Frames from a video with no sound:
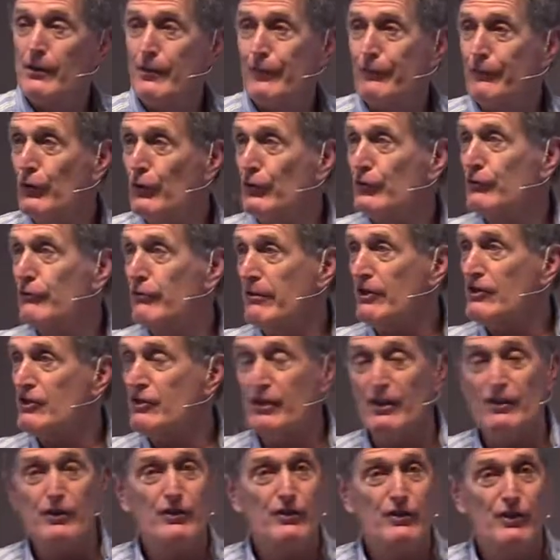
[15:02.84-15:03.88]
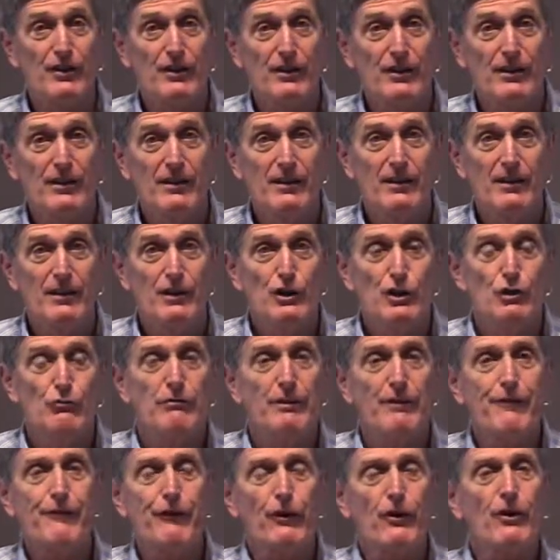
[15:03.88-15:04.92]
the first Christians
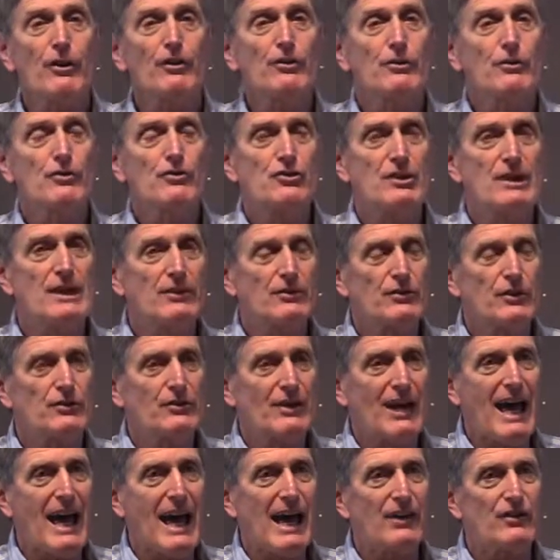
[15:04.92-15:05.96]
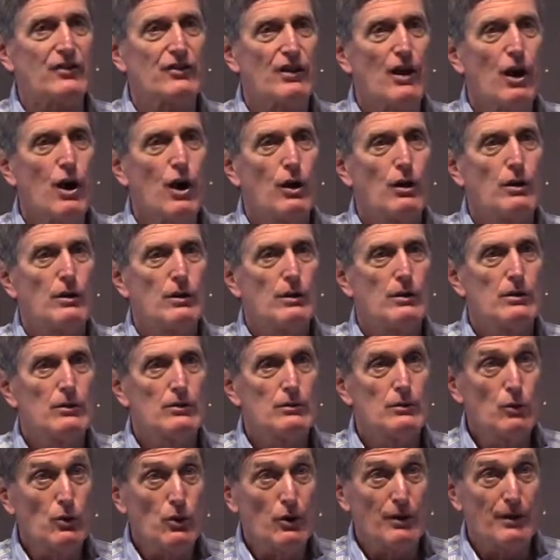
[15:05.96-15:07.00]
referred to Jesus as
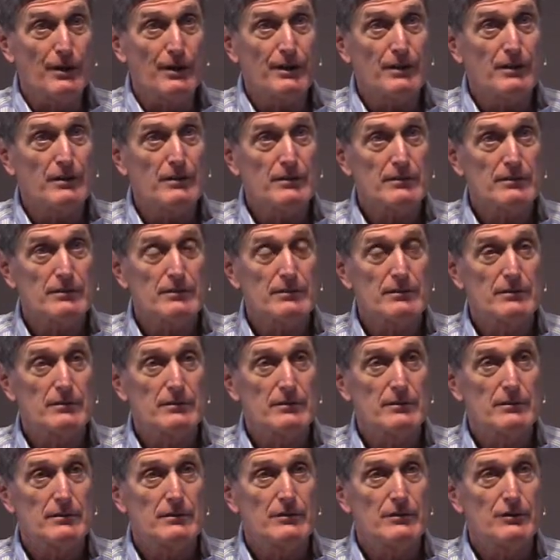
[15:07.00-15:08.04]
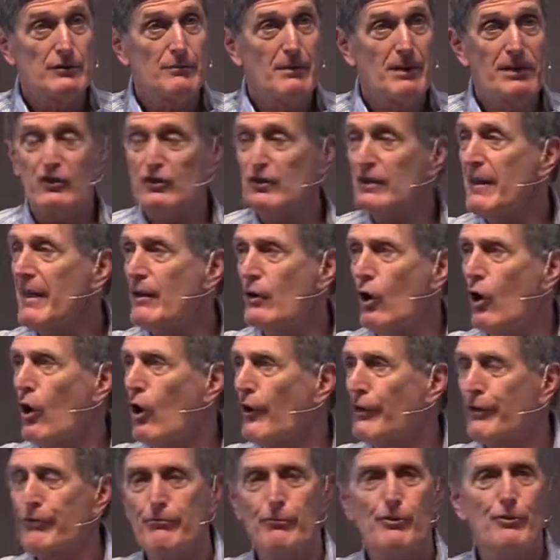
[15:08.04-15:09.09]
Lord. You may see that all
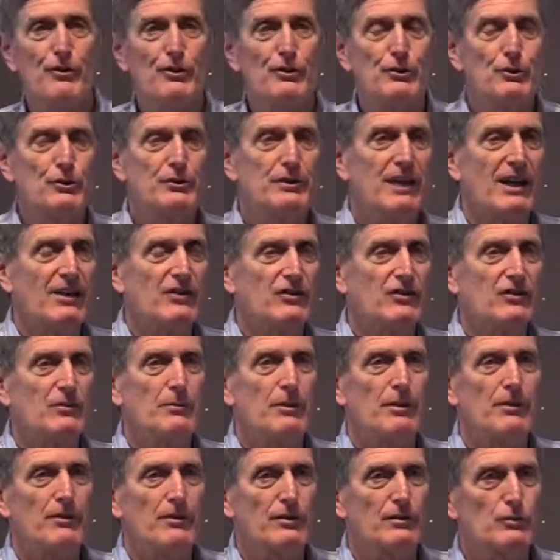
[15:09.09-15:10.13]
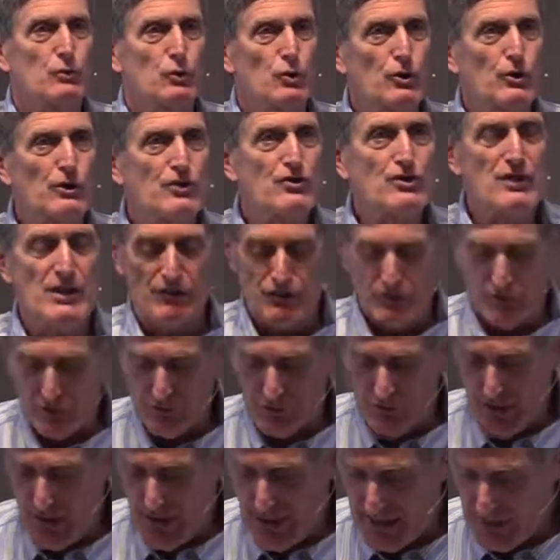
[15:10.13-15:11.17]
through the New Testament, the Lord Jesus
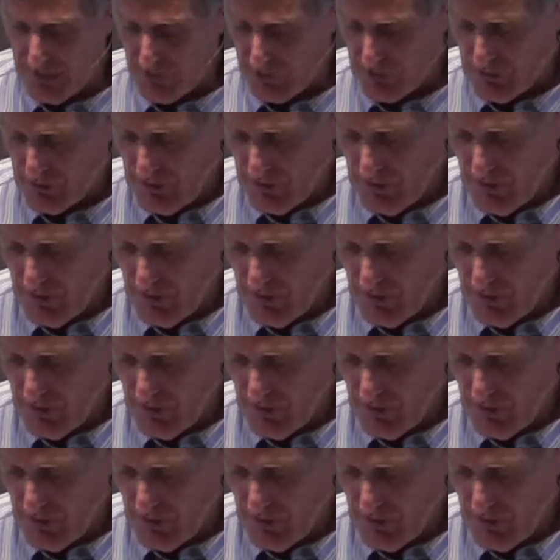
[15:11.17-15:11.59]
Christ.